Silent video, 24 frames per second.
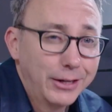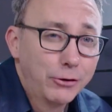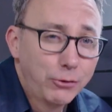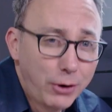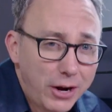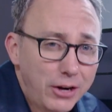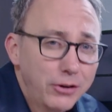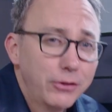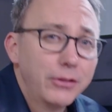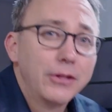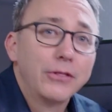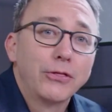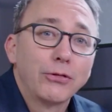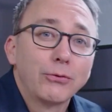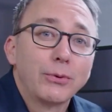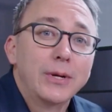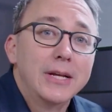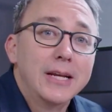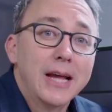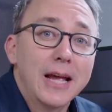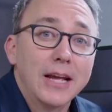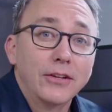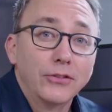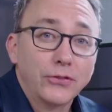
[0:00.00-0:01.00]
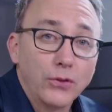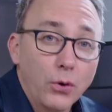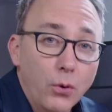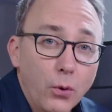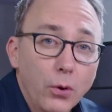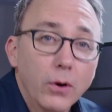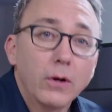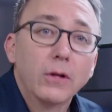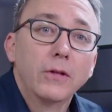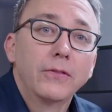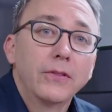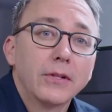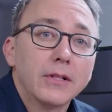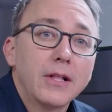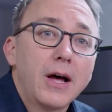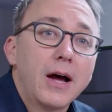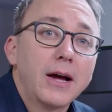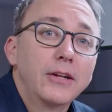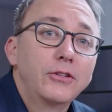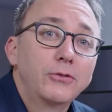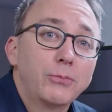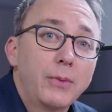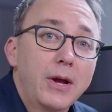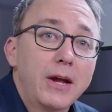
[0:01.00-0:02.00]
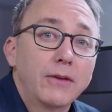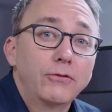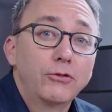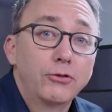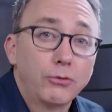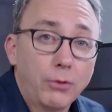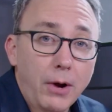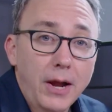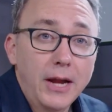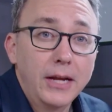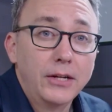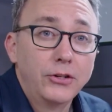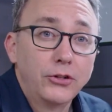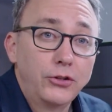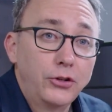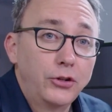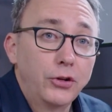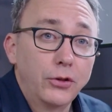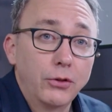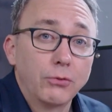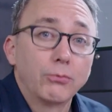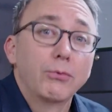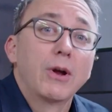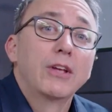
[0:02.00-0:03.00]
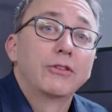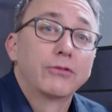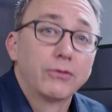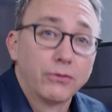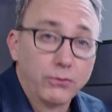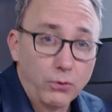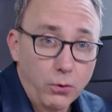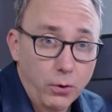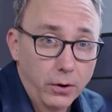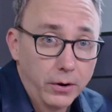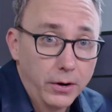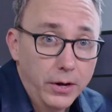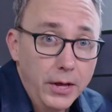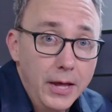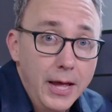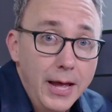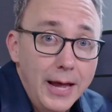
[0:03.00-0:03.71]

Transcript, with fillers: like greater than three days, the oil in the lines may have drained to the reservoir.